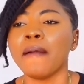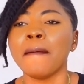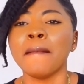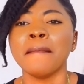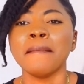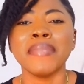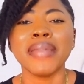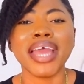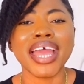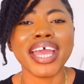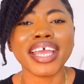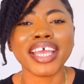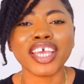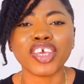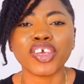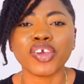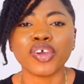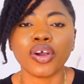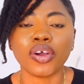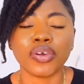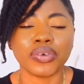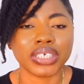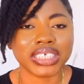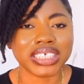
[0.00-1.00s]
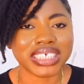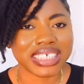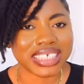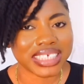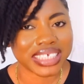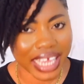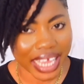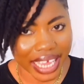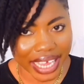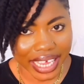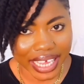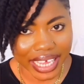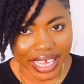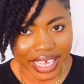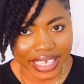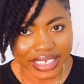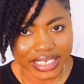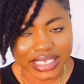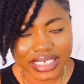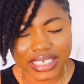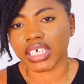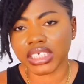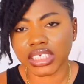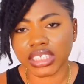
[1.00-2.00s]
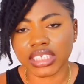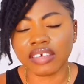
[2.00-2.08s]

Make your research.